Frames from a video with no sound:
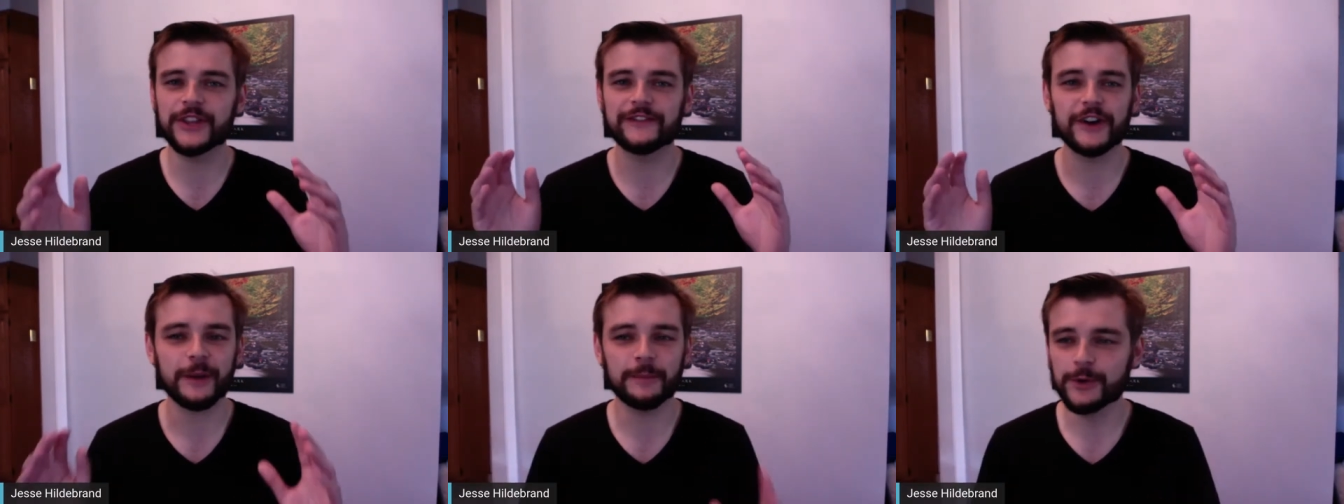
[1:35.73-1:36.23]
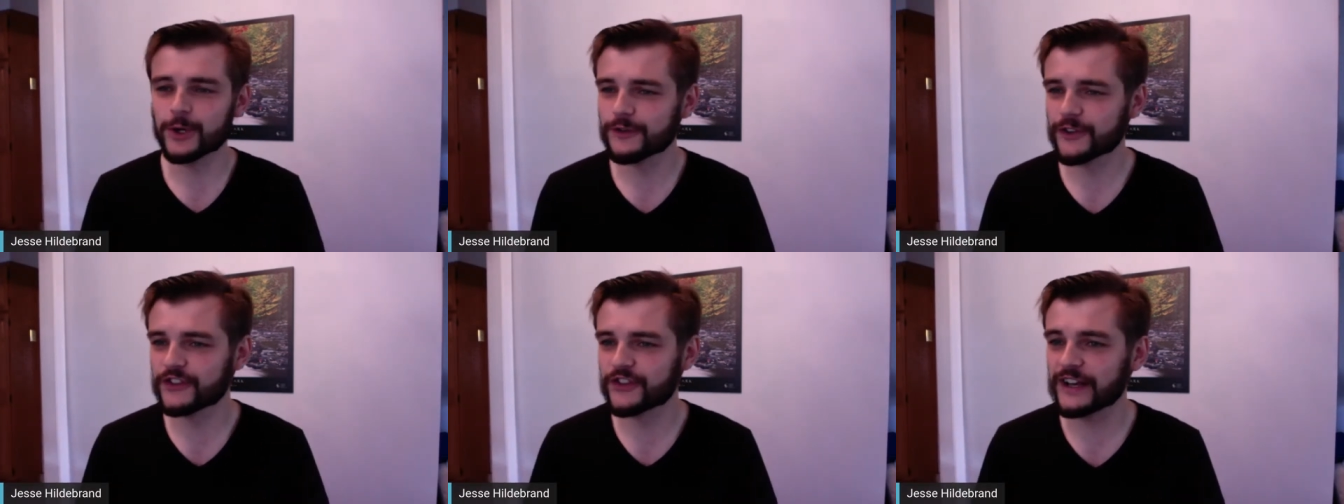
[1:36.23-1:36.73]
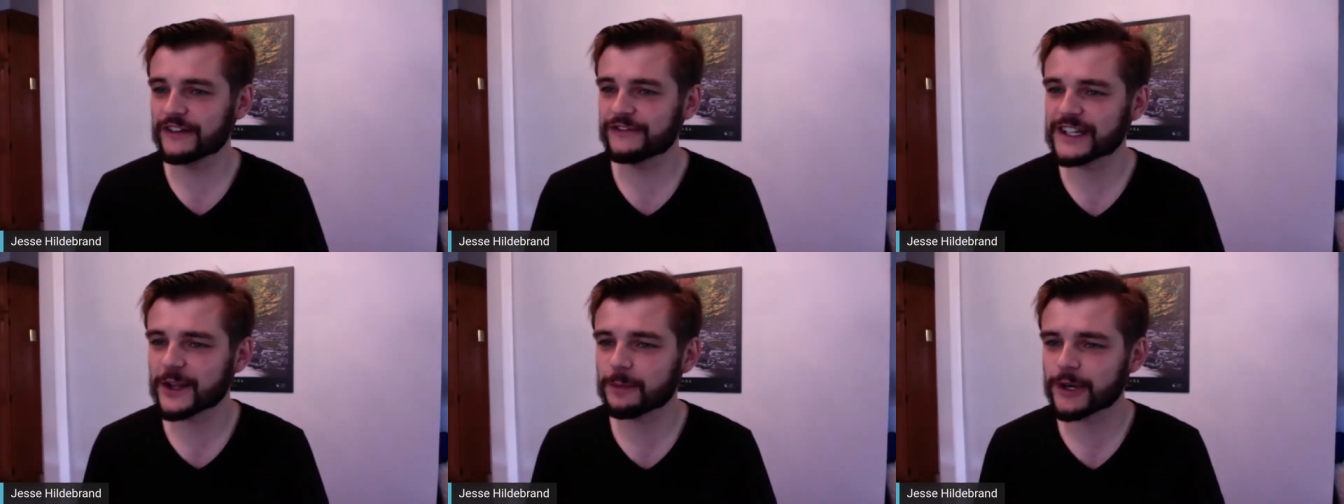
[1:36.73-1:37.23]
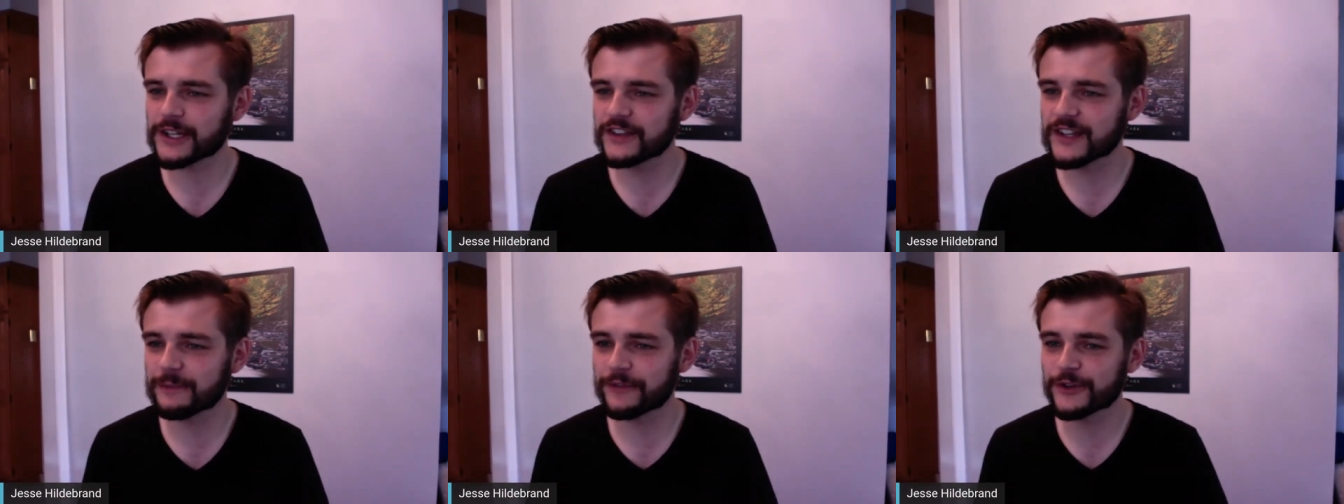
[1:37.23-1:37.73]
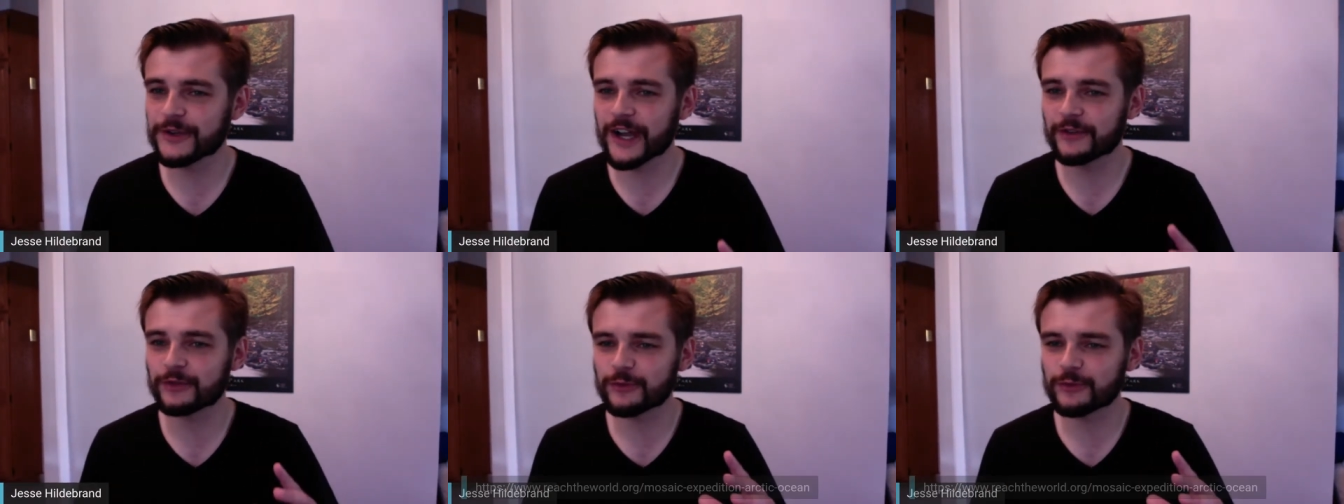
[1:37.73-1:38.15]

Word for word: They've got a beautiful site. In fact, I'll bring this up for you guys